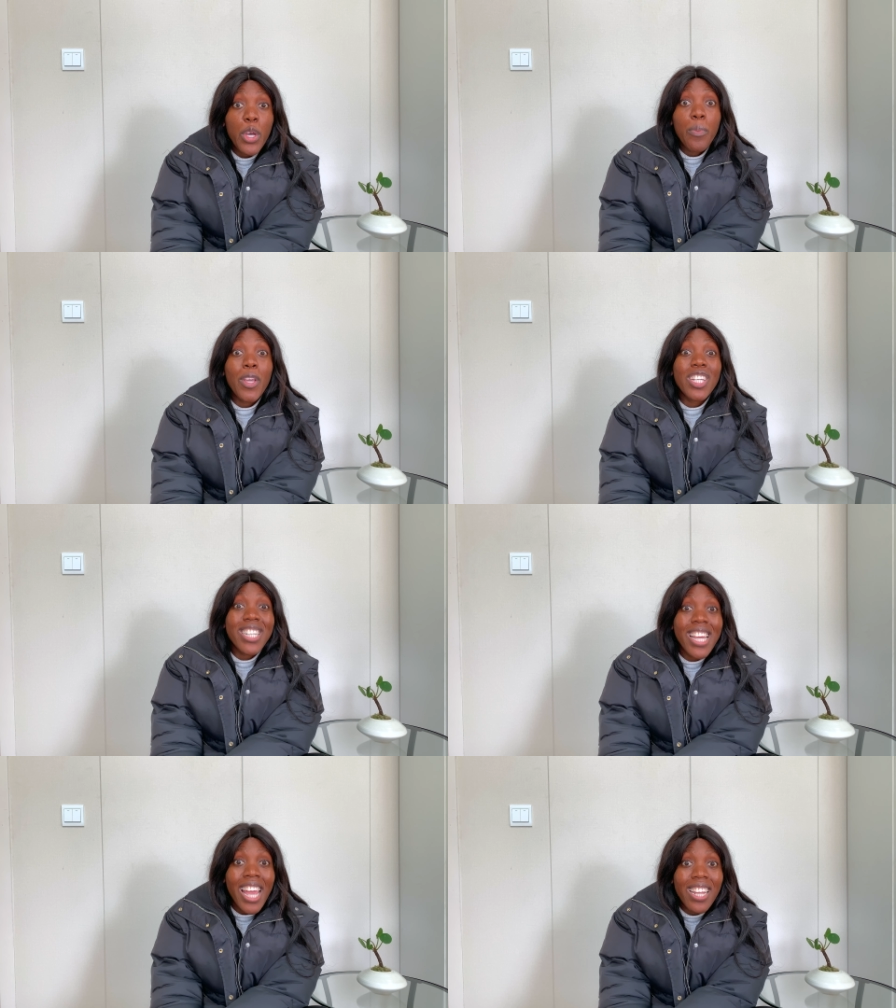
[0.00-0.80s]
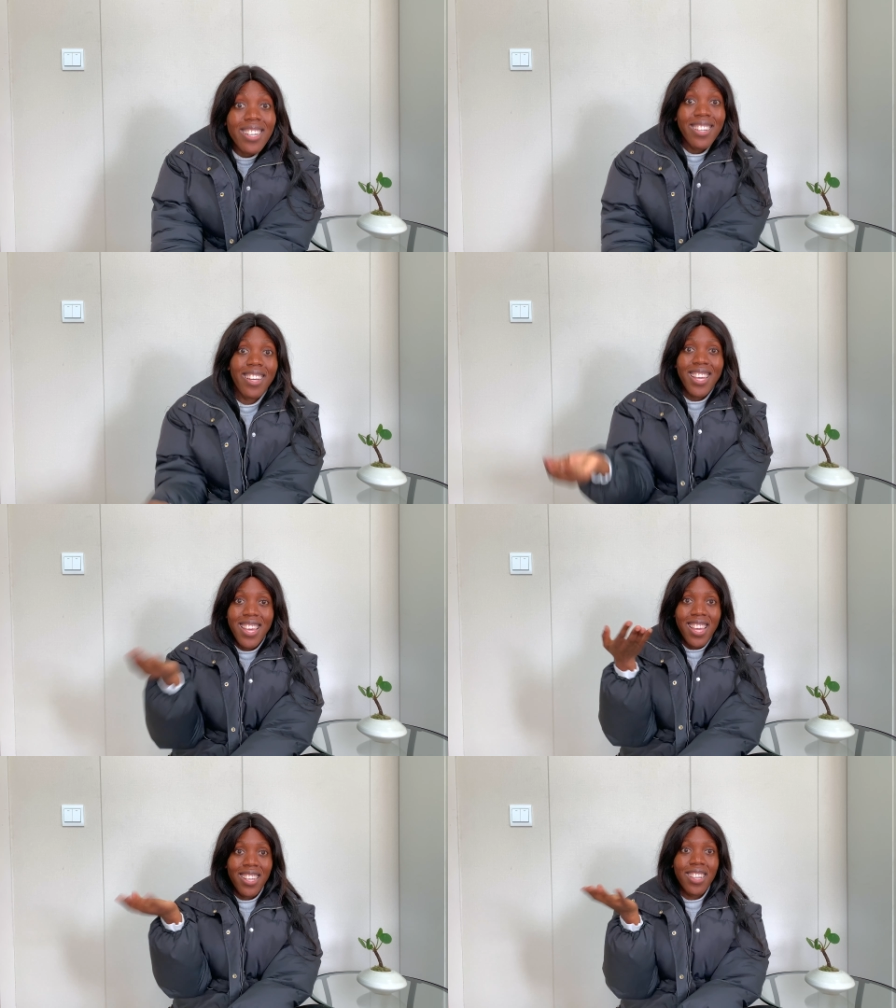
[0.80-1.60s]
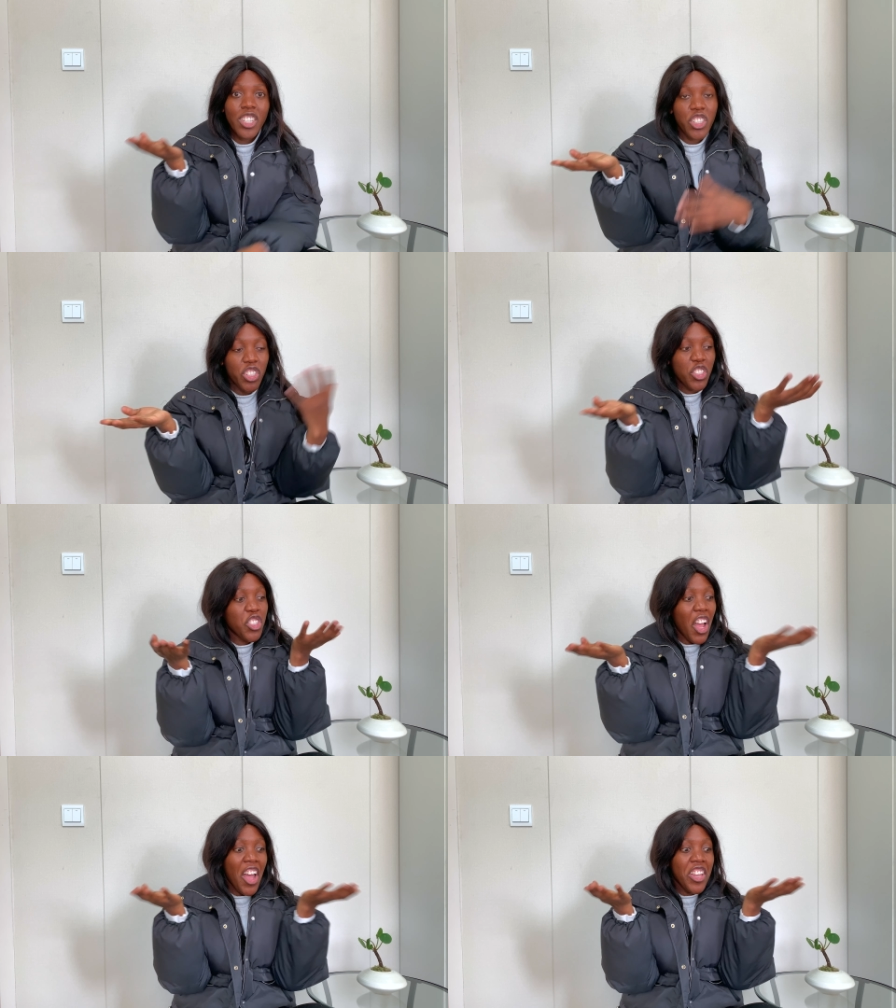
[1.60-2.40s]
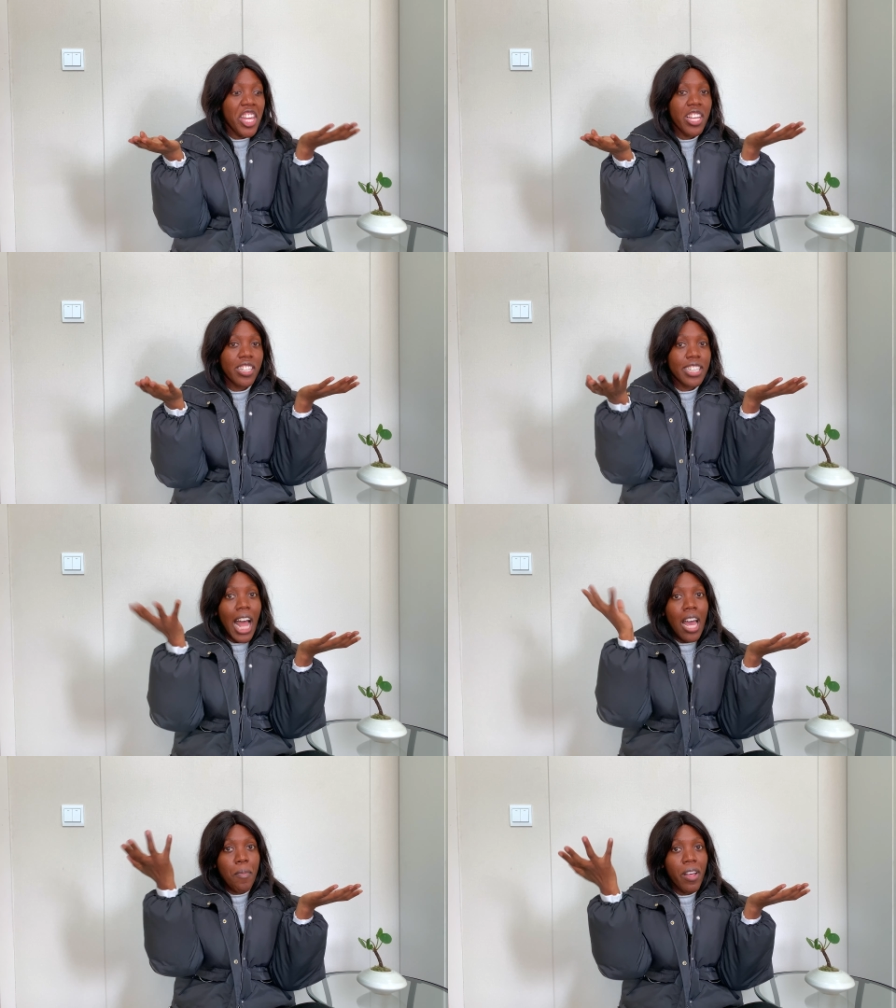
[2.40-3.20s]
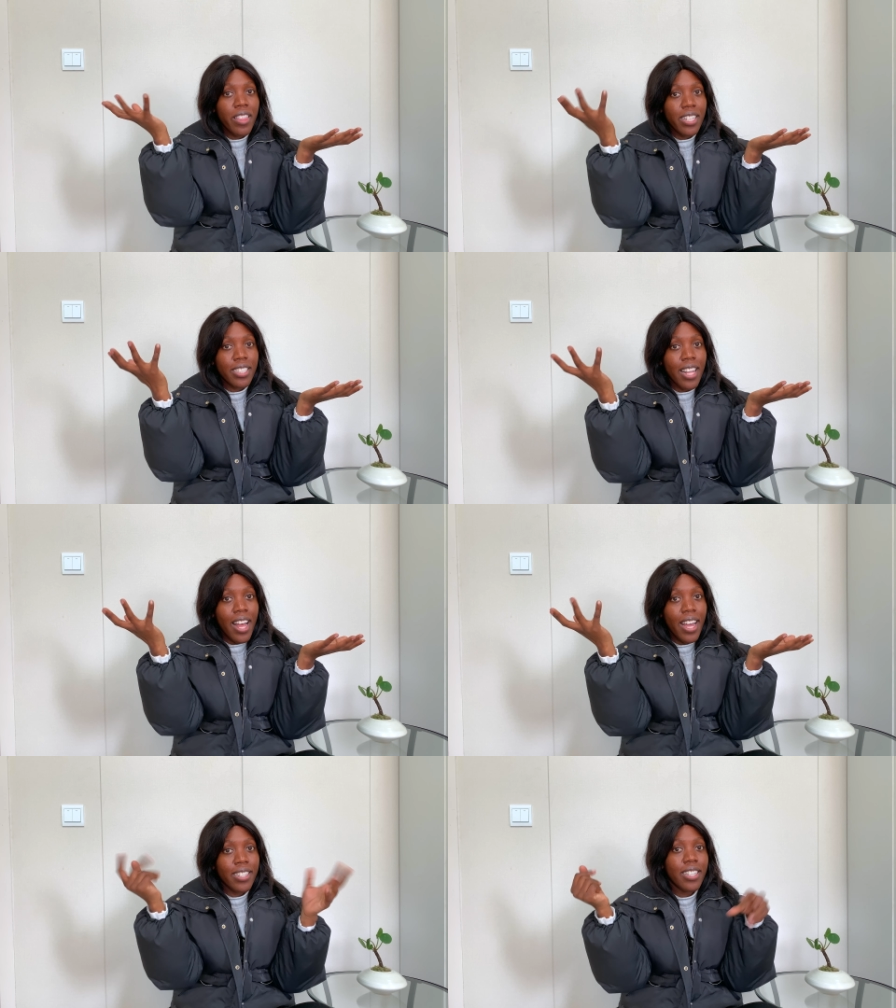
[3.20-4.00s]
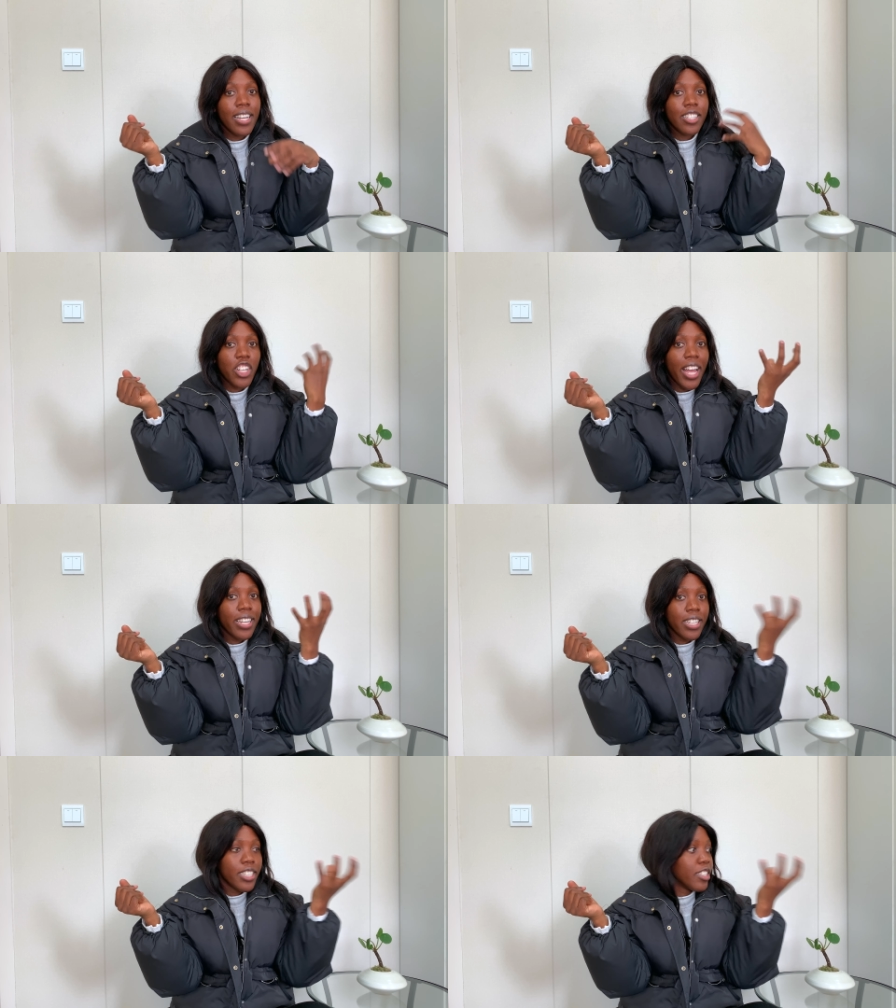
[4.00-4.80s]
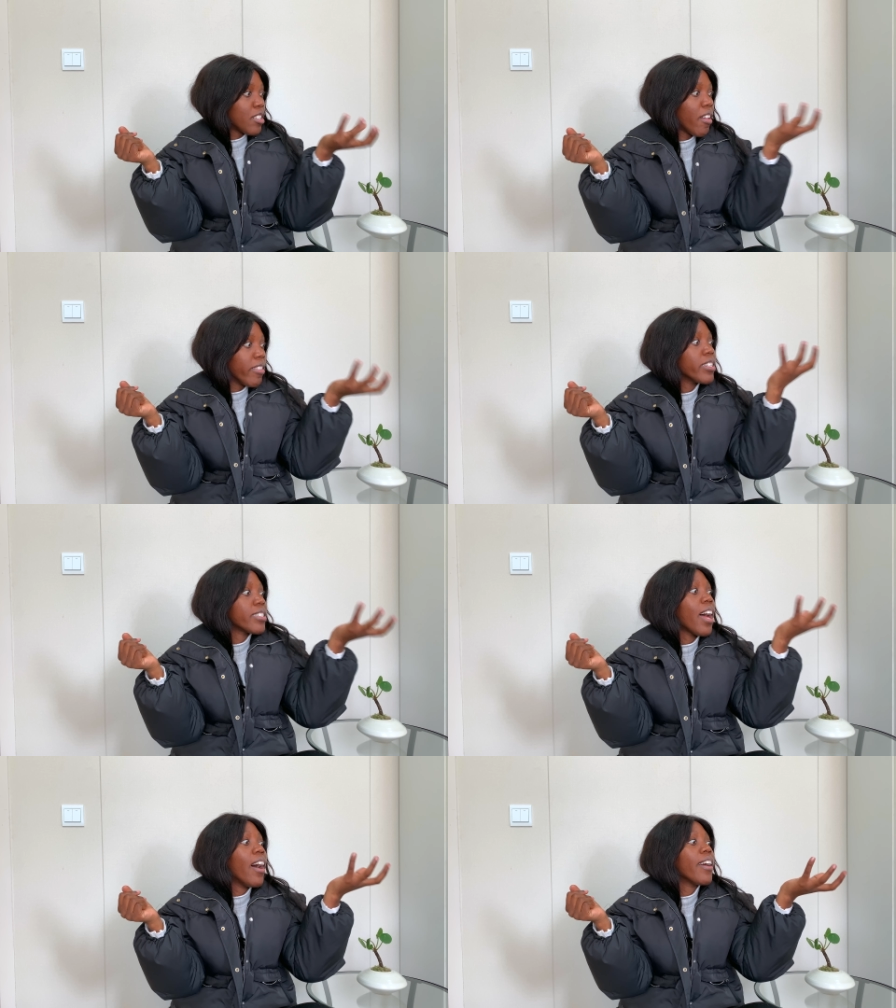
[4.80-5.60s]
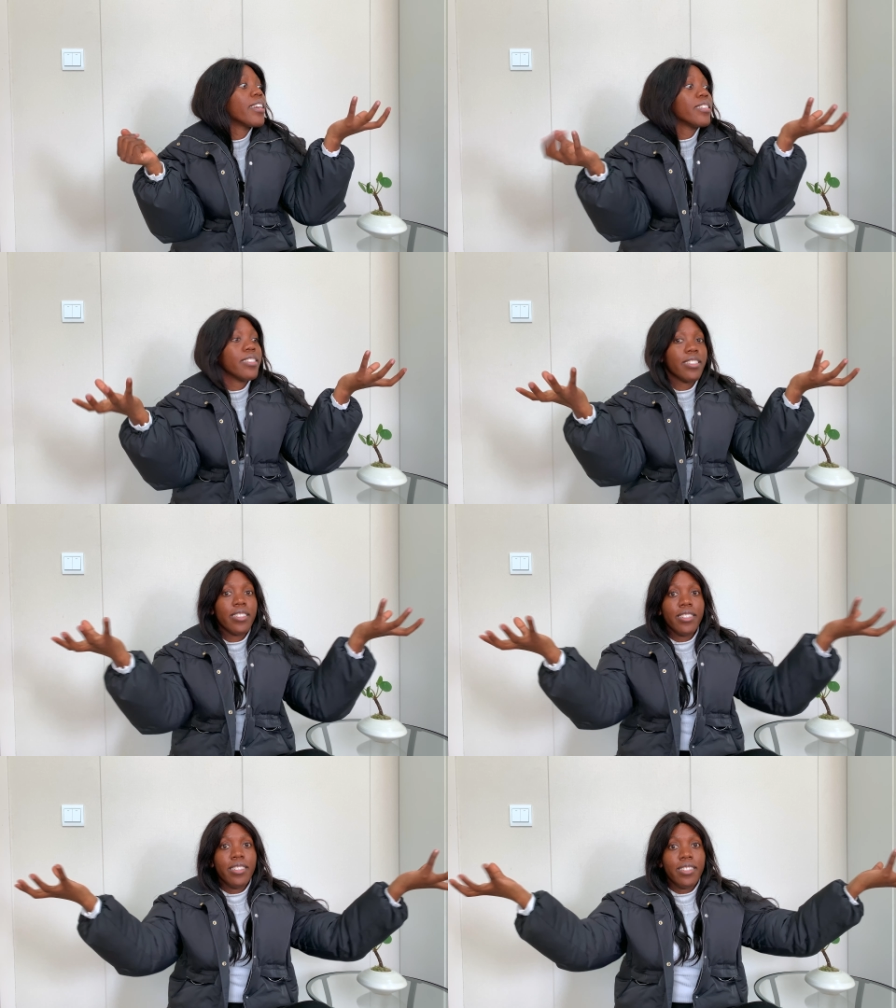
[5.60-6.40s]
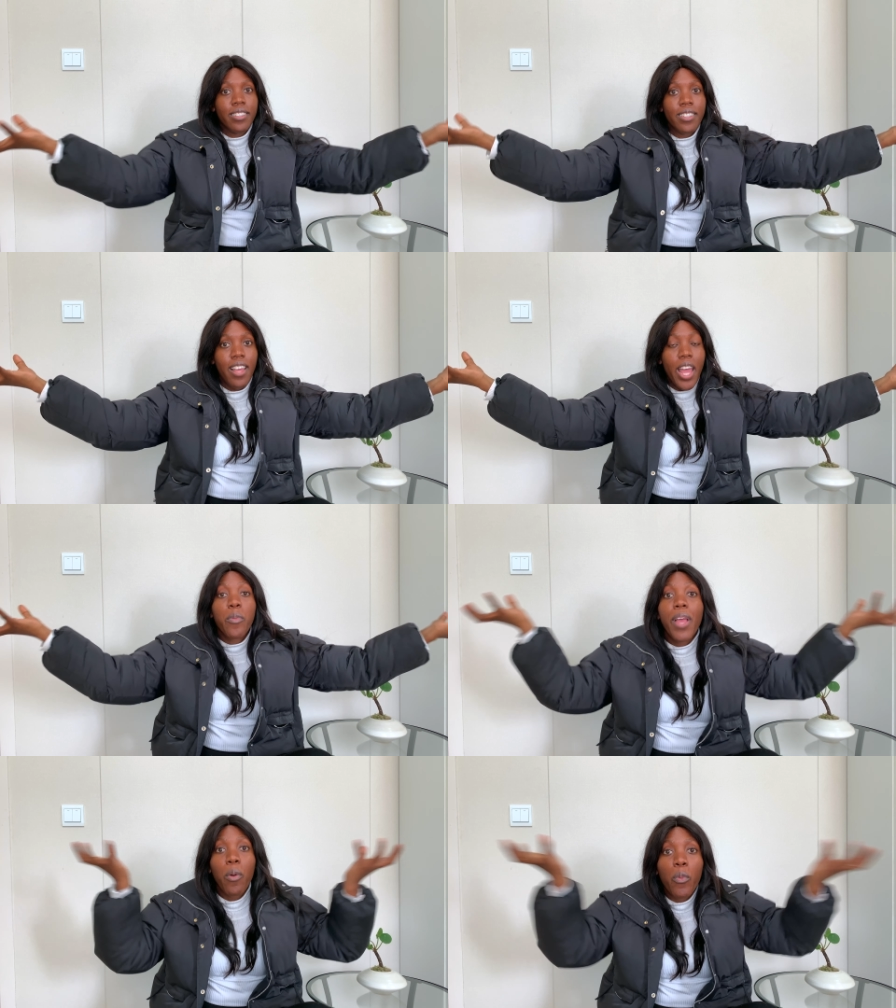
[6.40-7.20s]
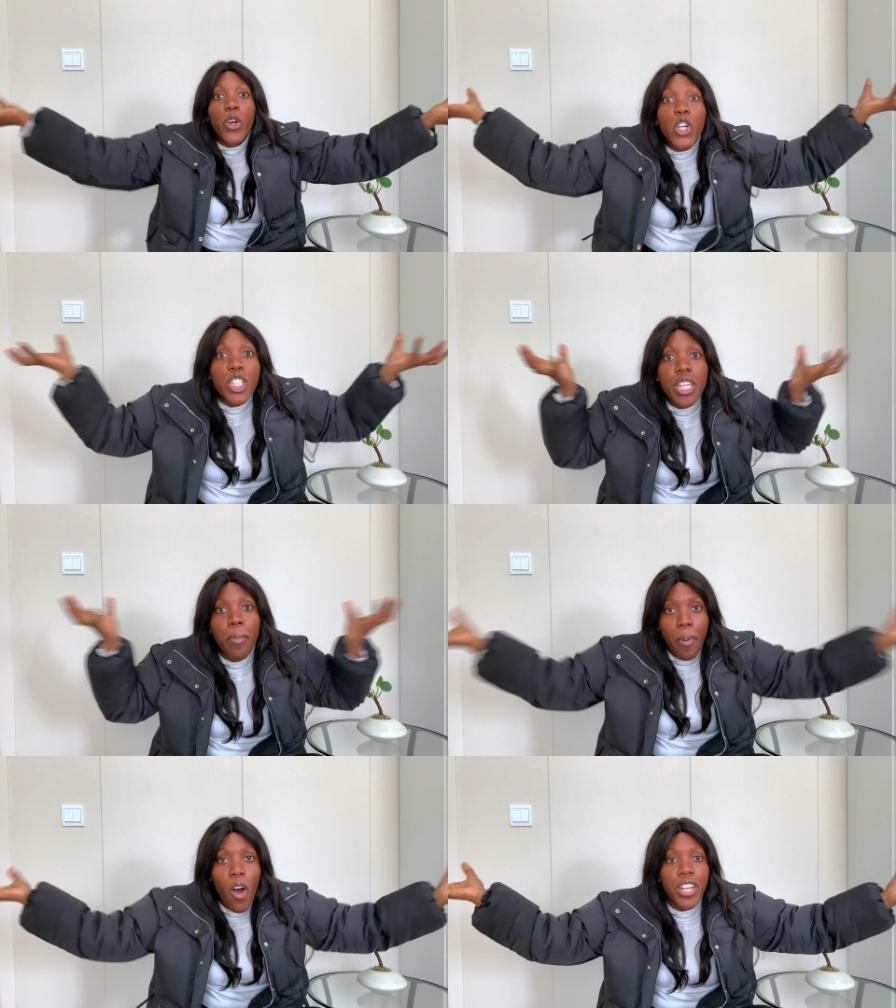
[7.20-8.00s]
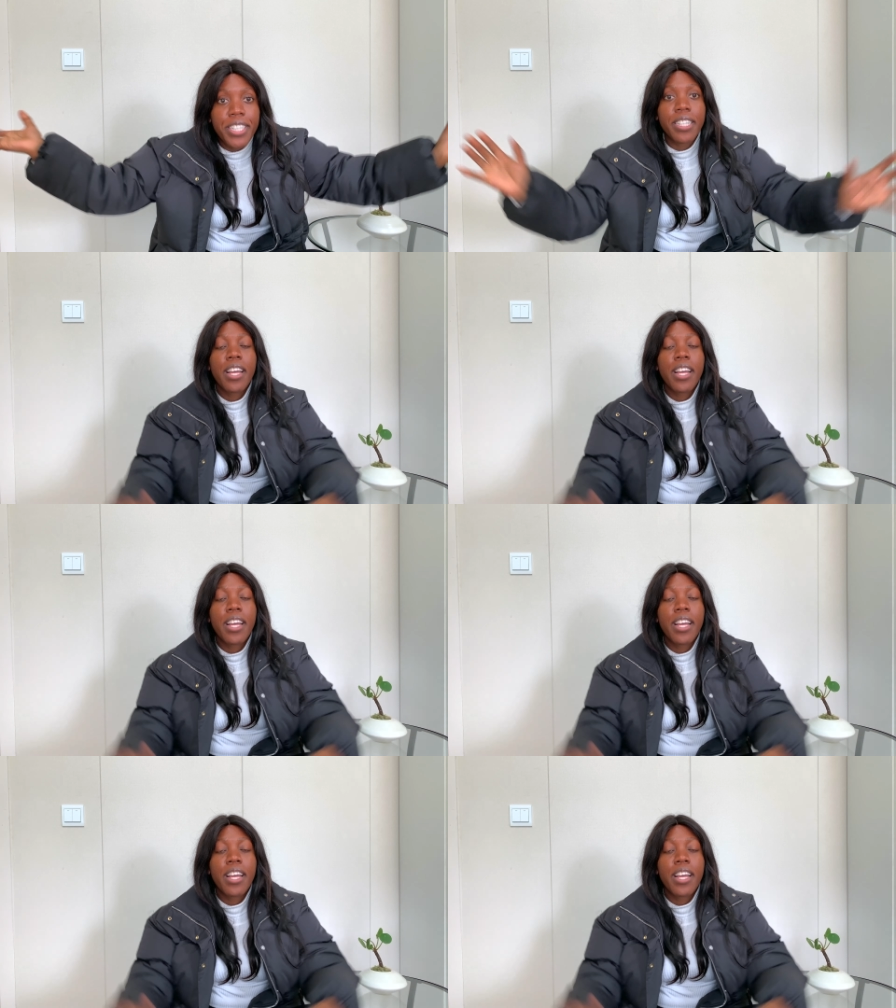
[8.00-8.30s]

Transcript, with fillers: Because again, English, Chinese. I'm on this side, Chinese is on this side. And we are worlds apart,